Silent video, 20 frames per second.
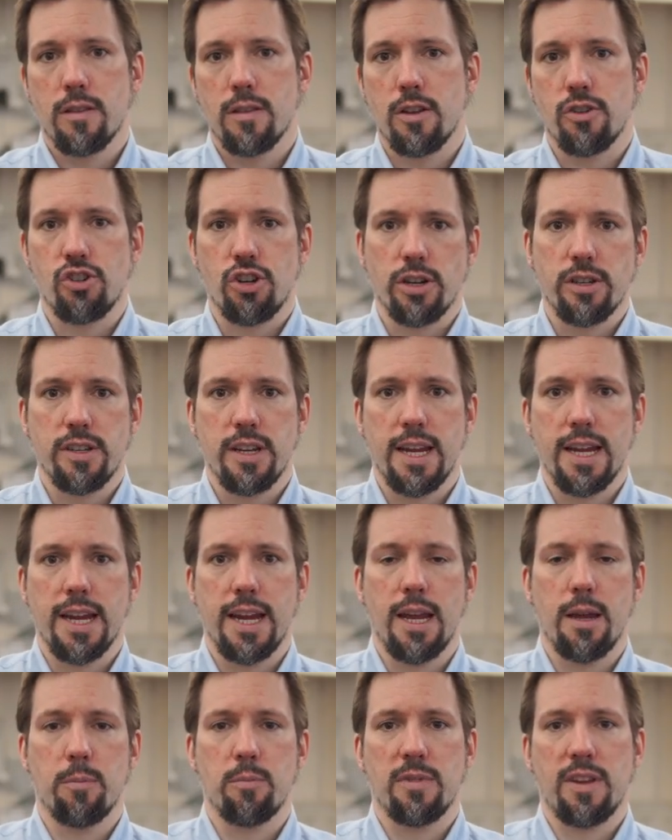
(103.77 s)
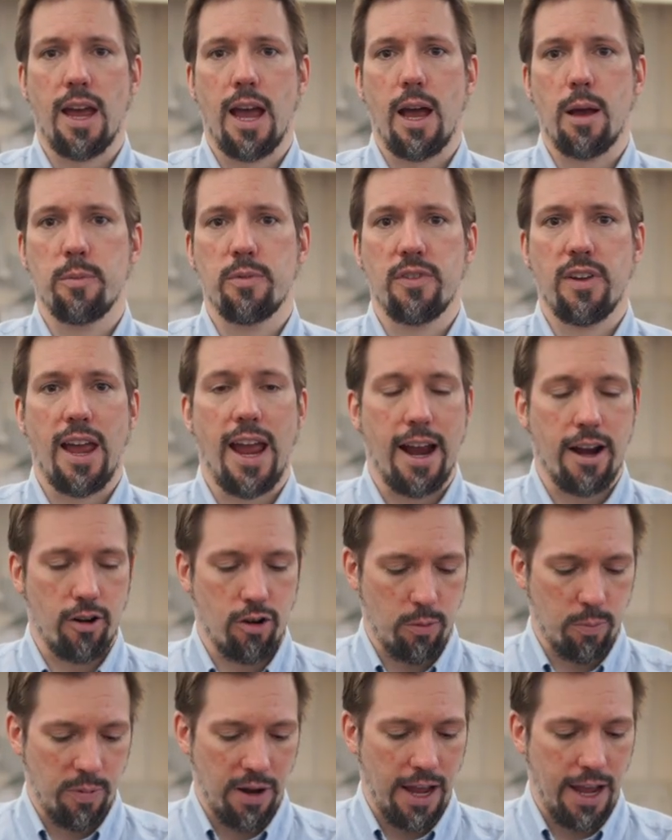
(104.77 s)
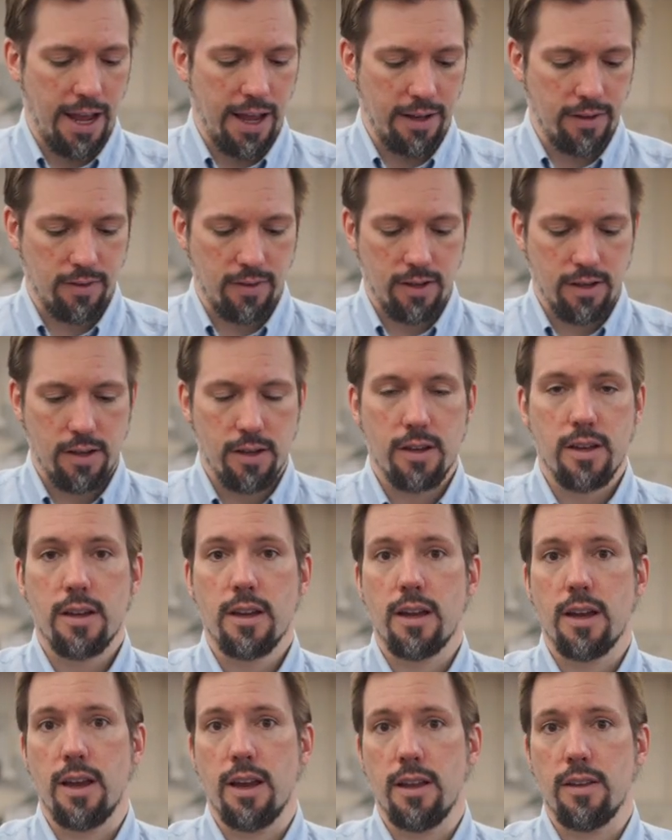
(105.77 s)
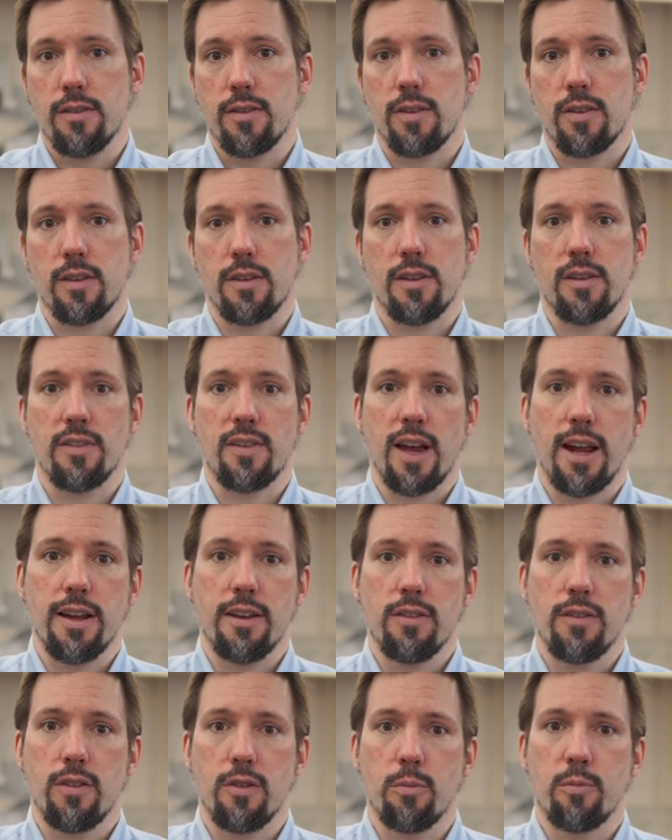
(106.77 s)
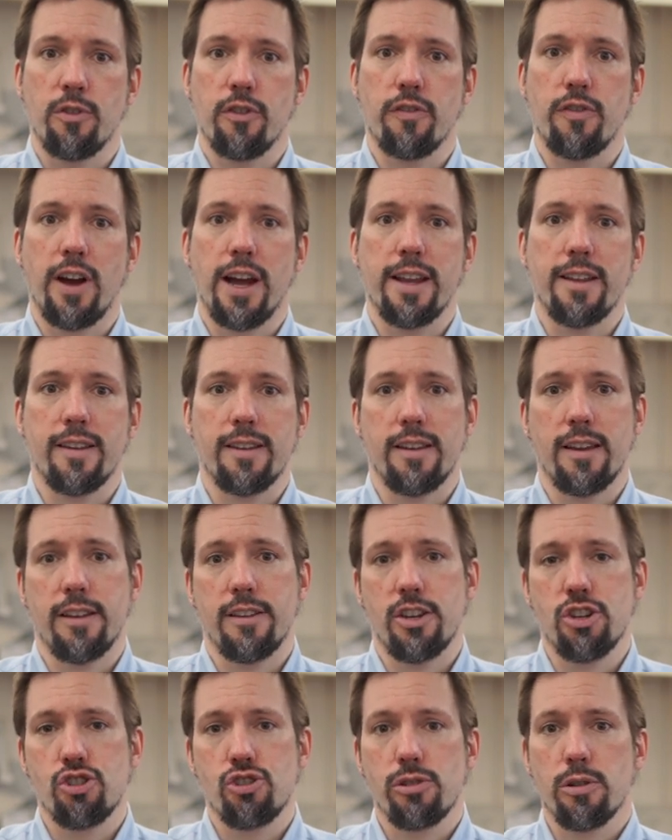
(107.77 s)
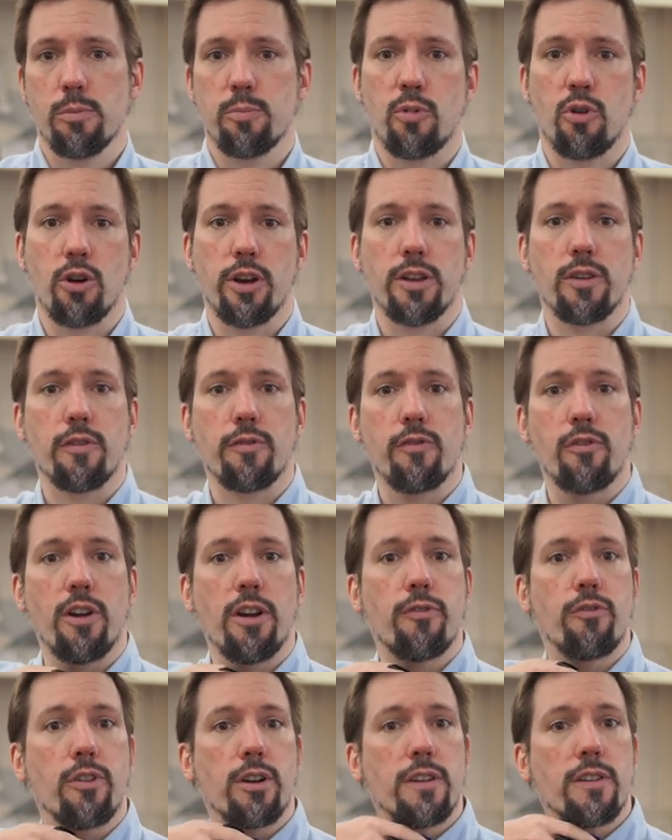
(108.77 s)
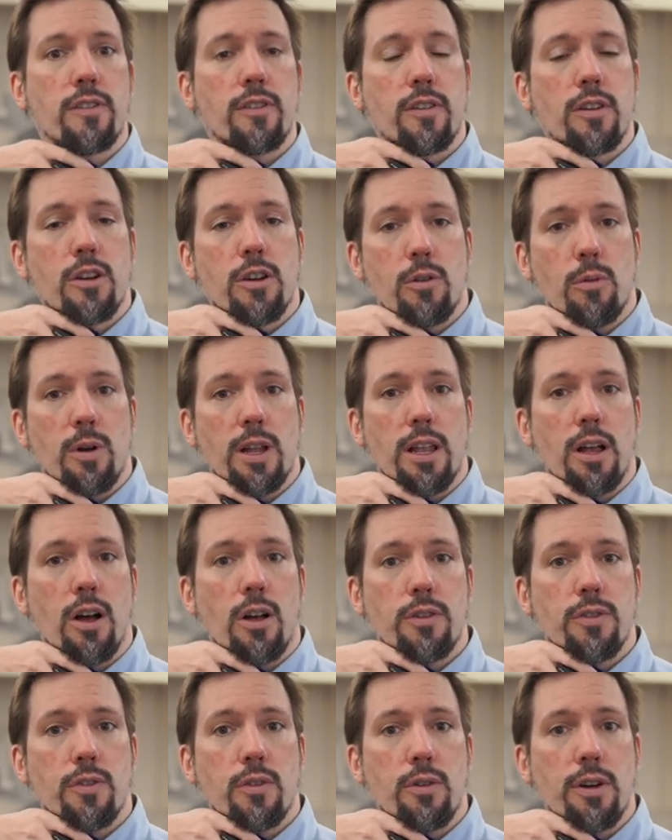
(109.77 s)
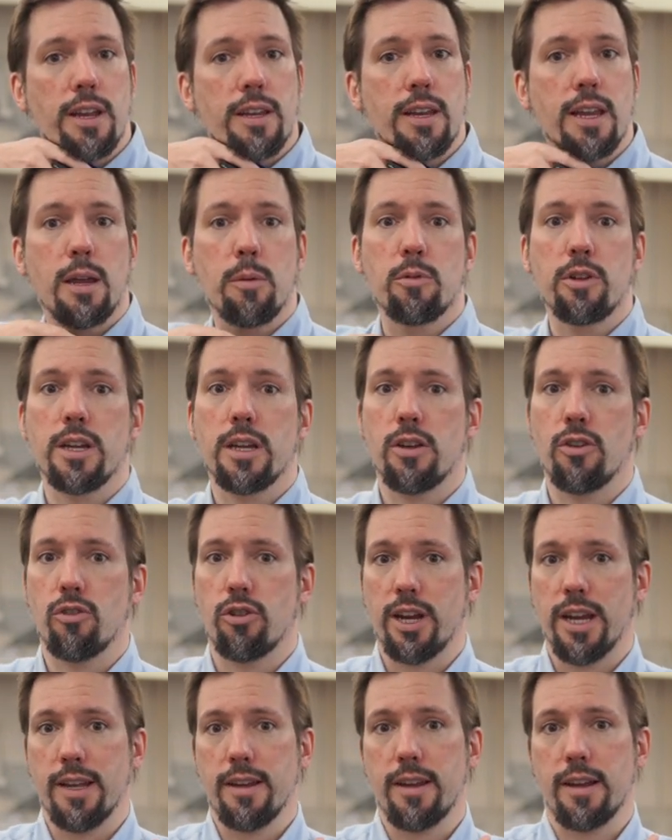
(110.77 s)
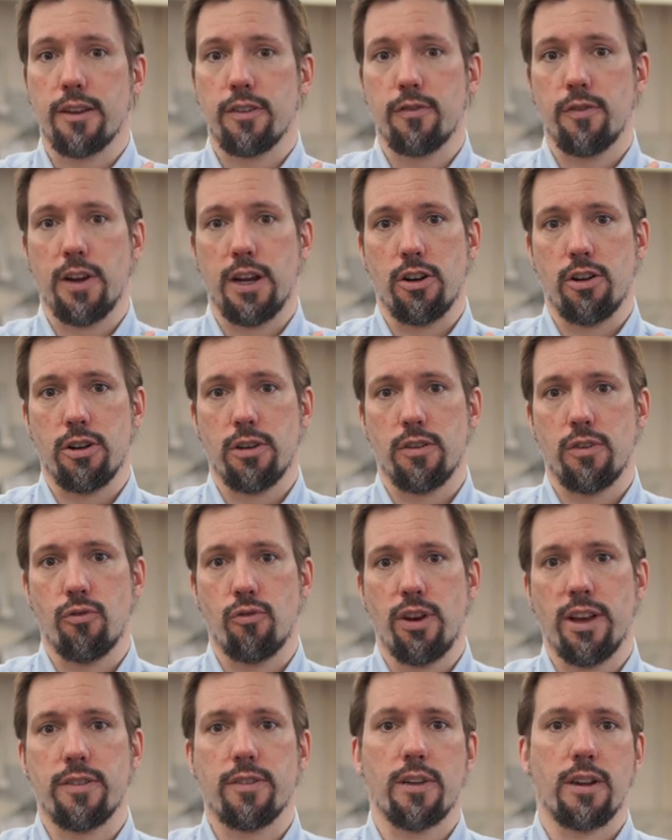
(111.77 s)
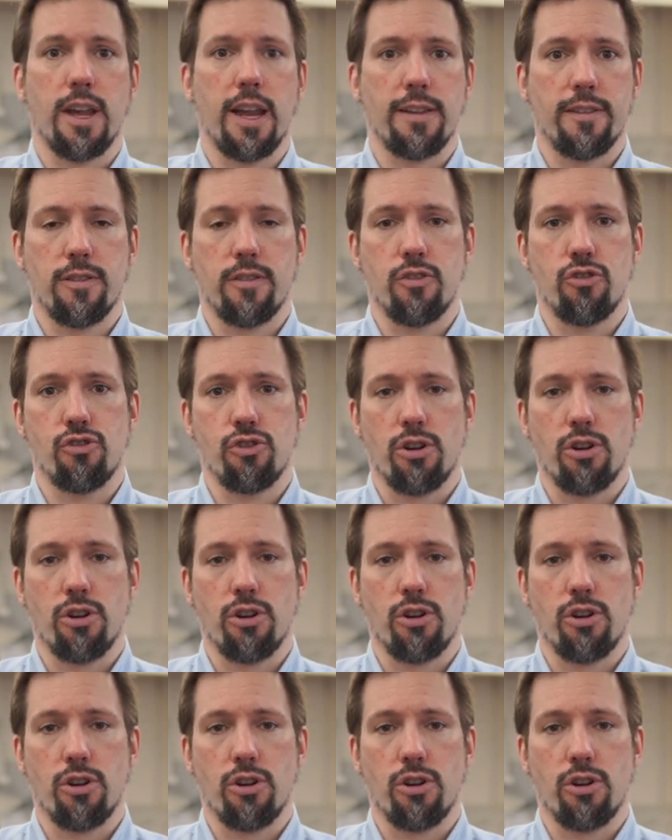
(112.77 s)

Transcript: The Chung-Tae Kim Tab's anchor pad is designed to provide an additional point of reference while also enabling your index finger to rest against your